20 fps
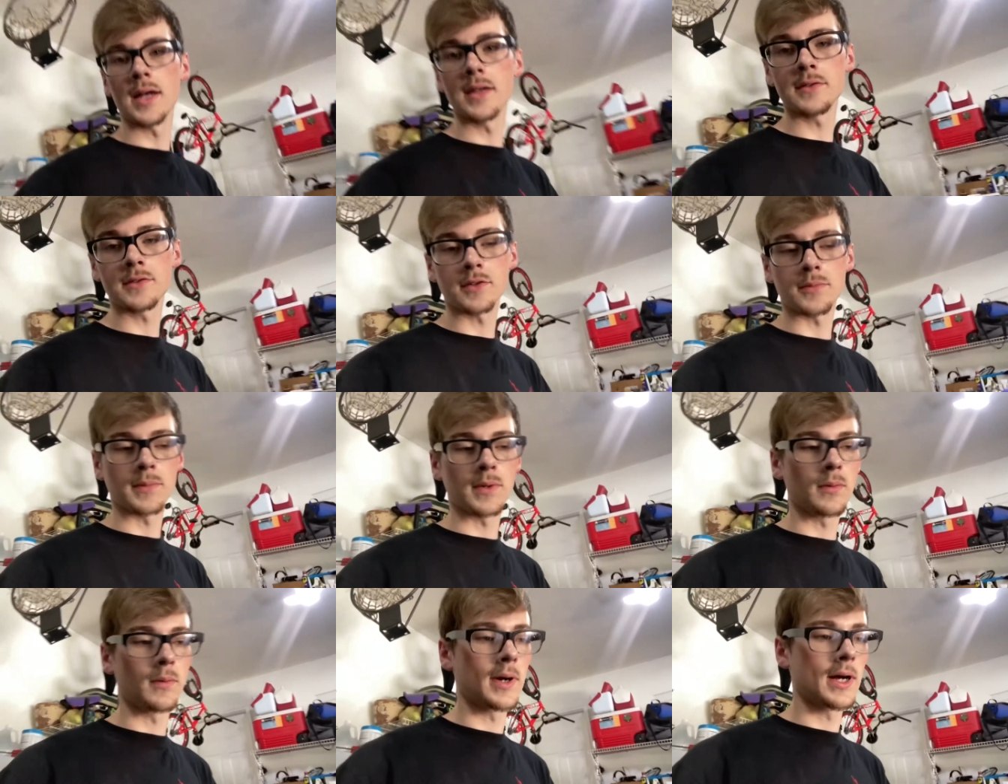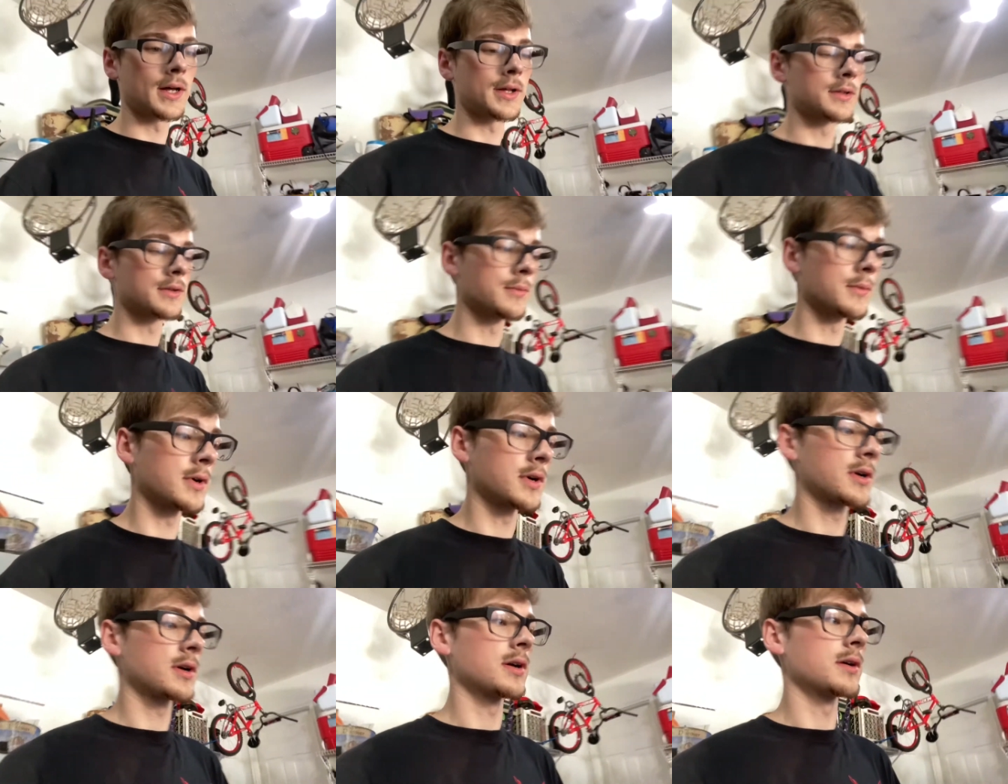It took me a while to
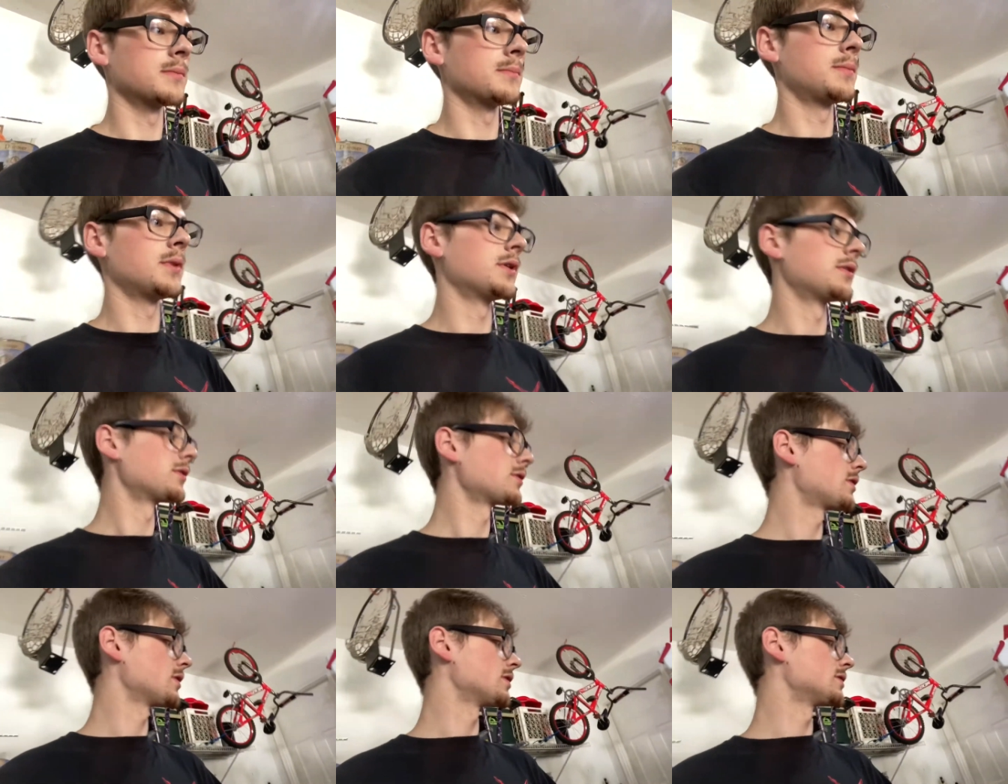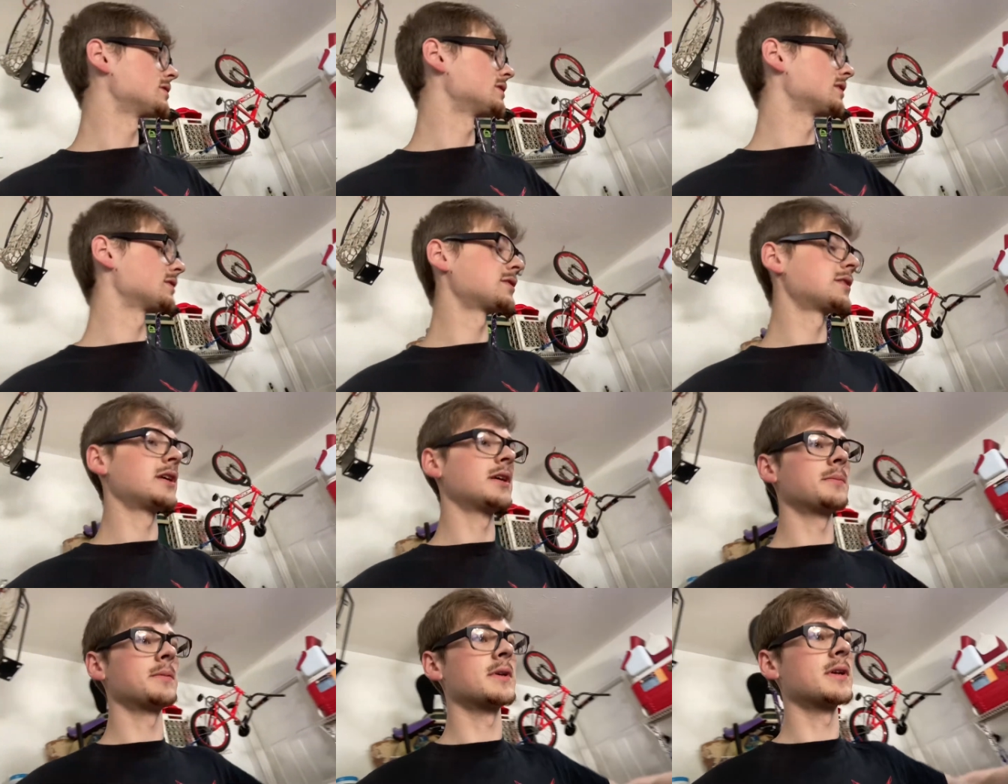work on both the cards
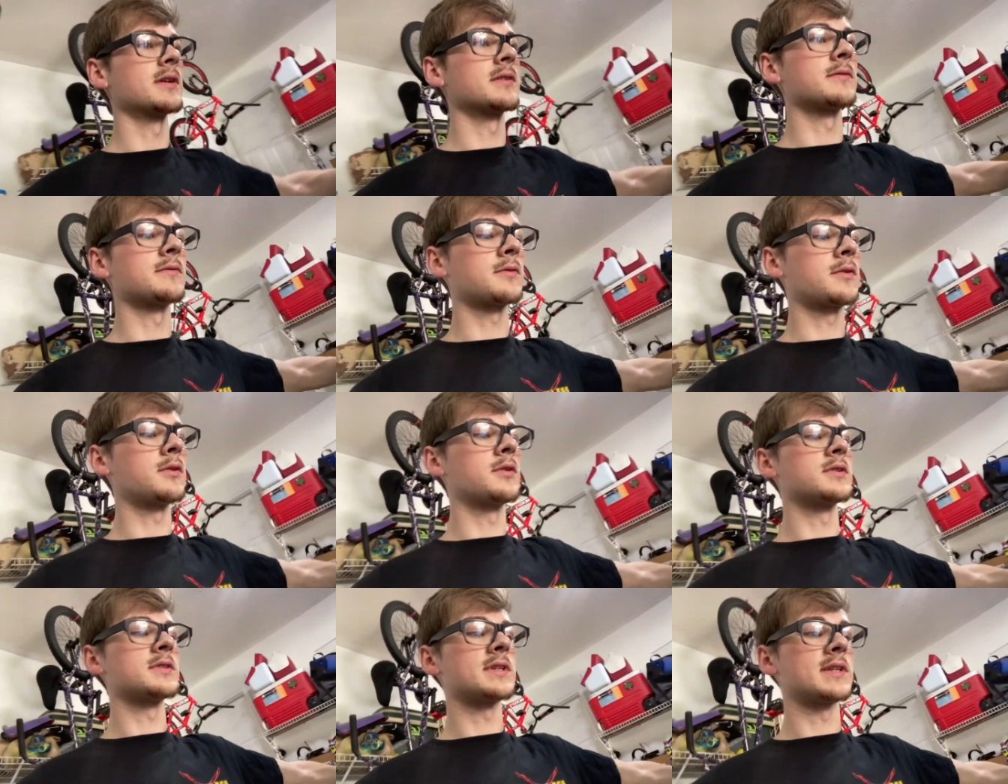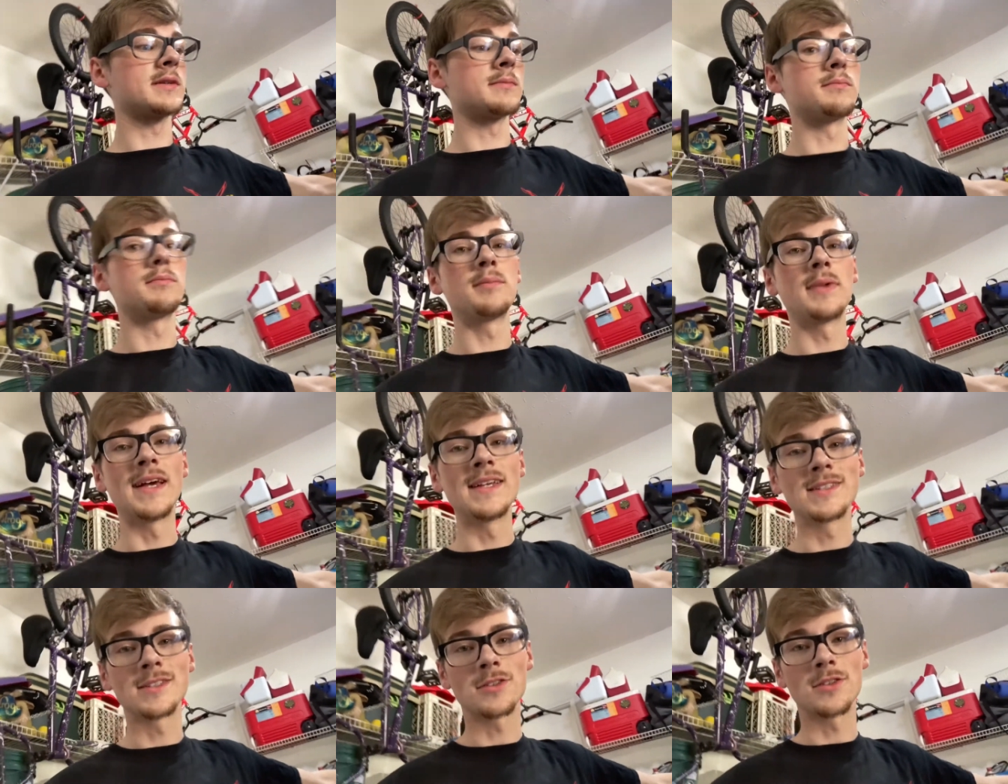yesterday because of course I
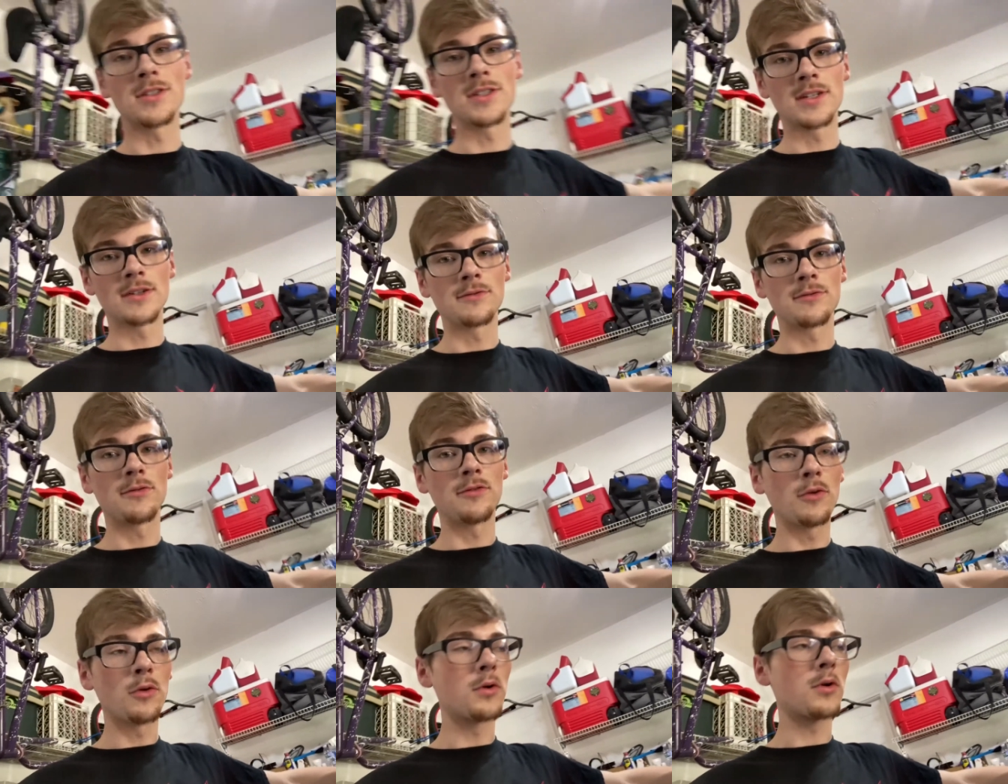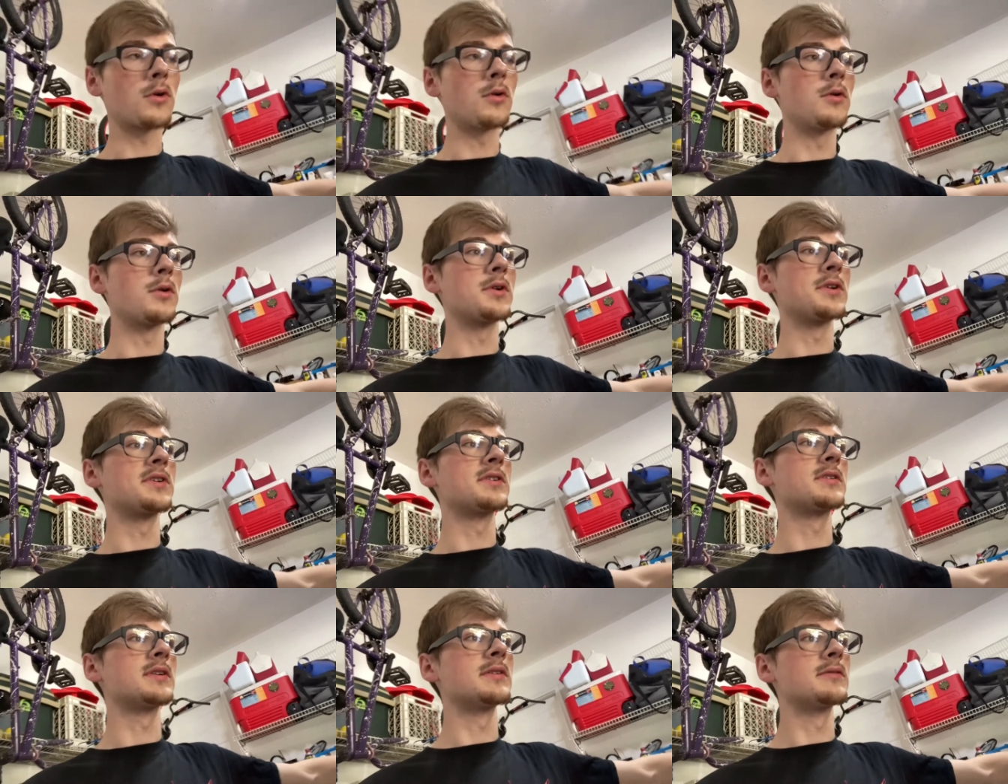basically did four
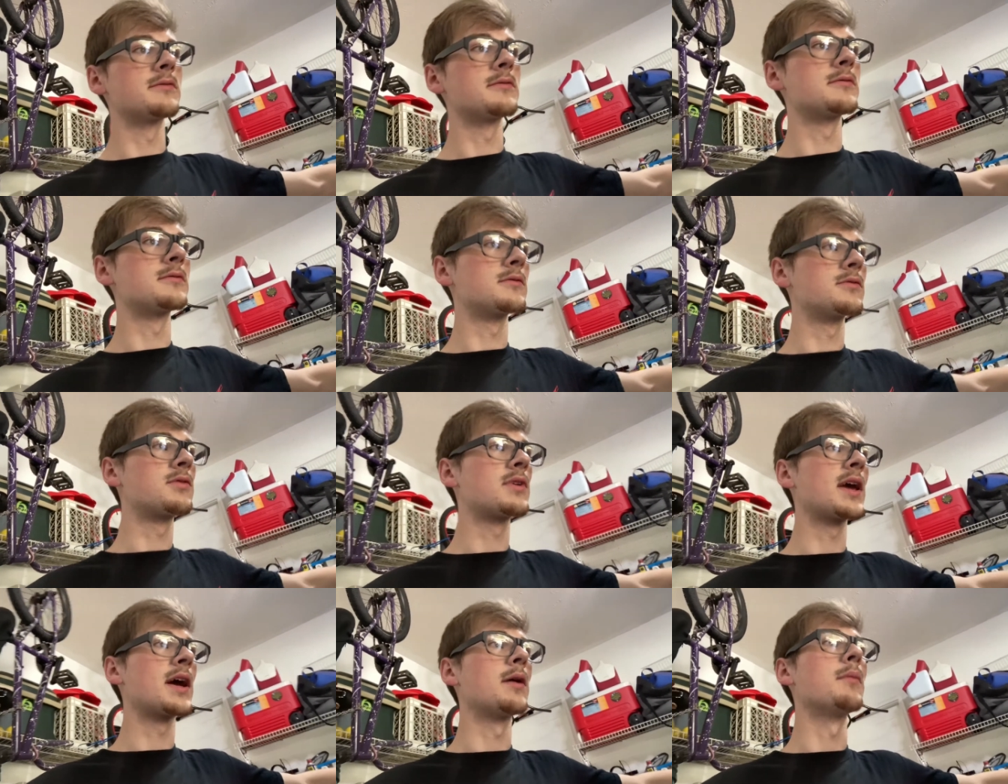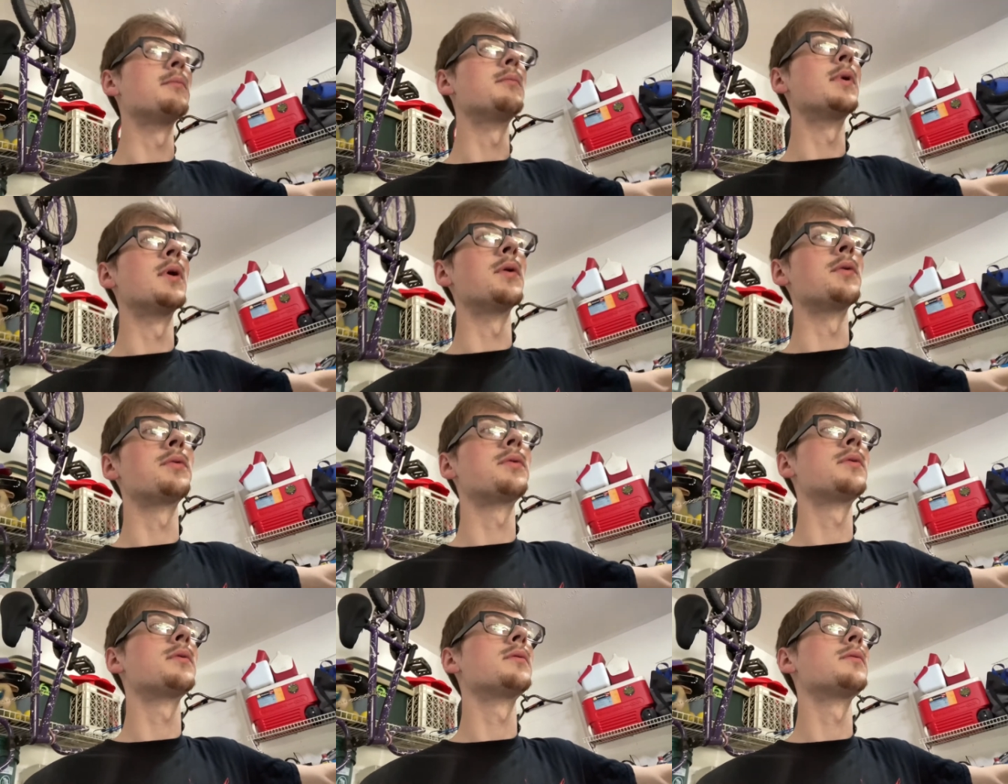corners if you count both
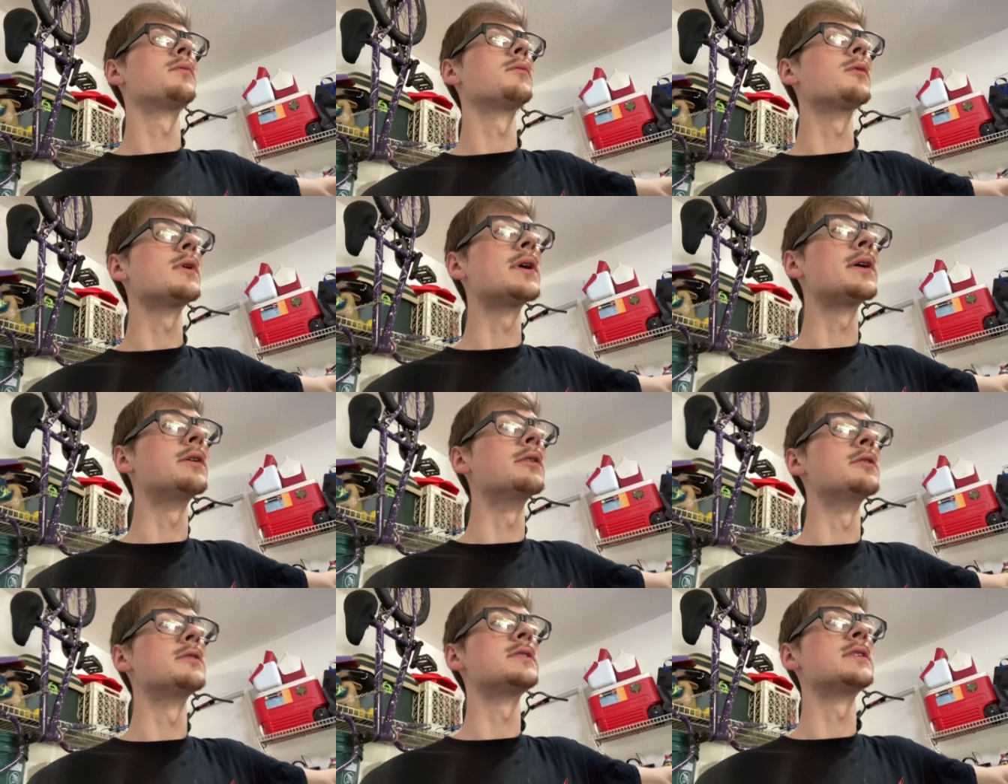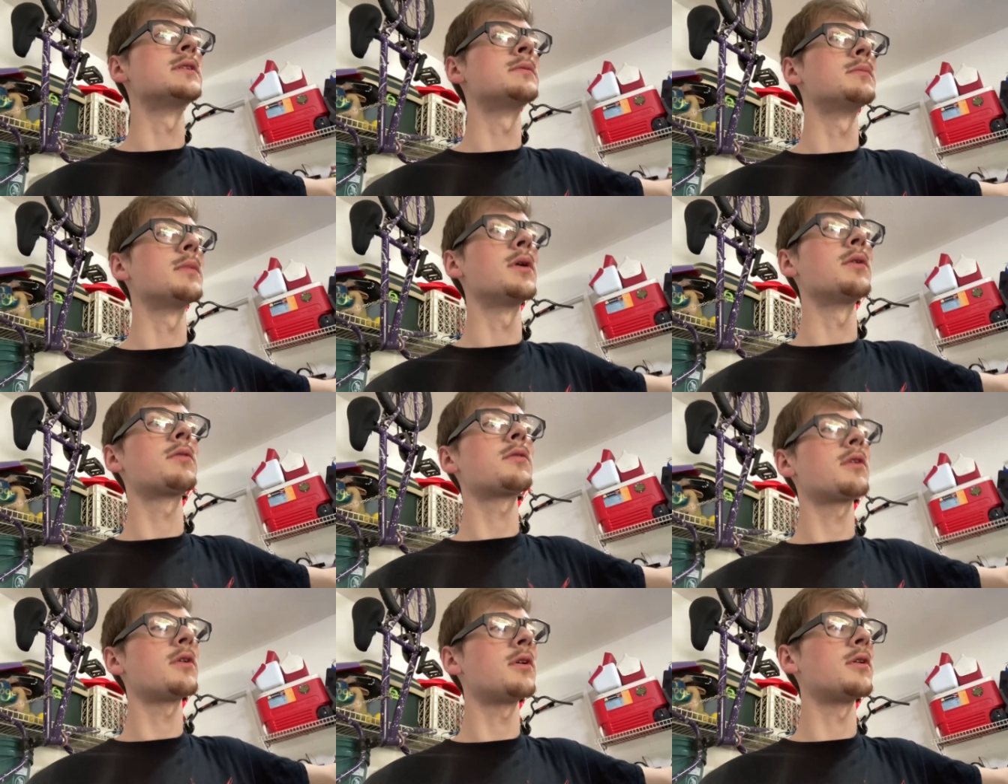rears and
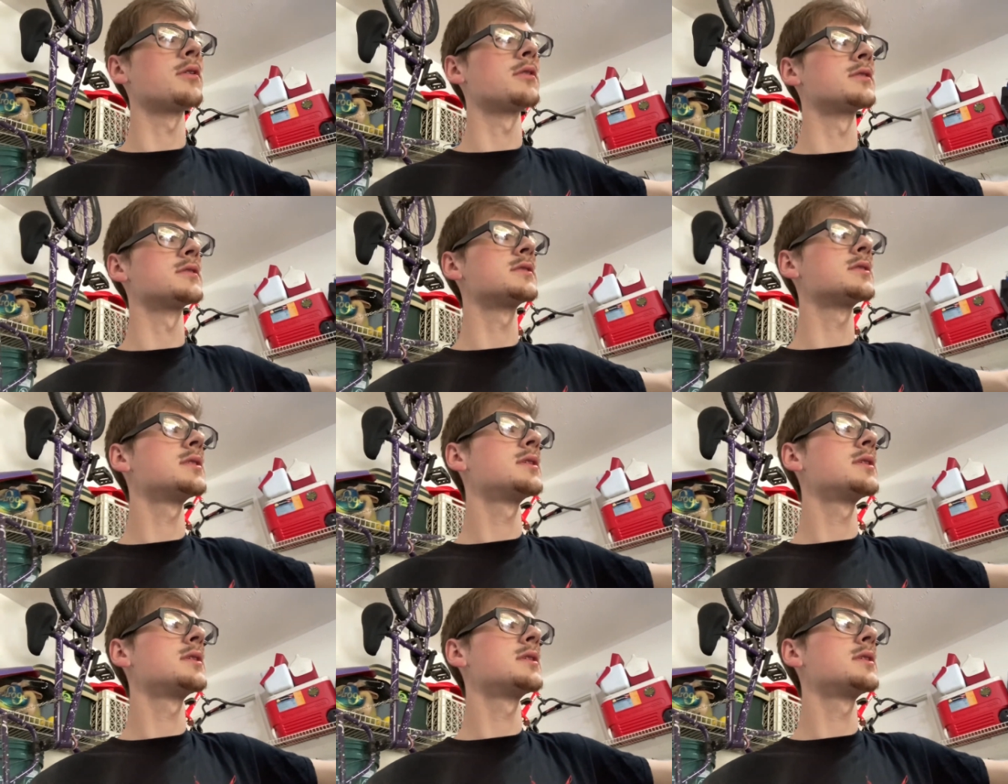both cars.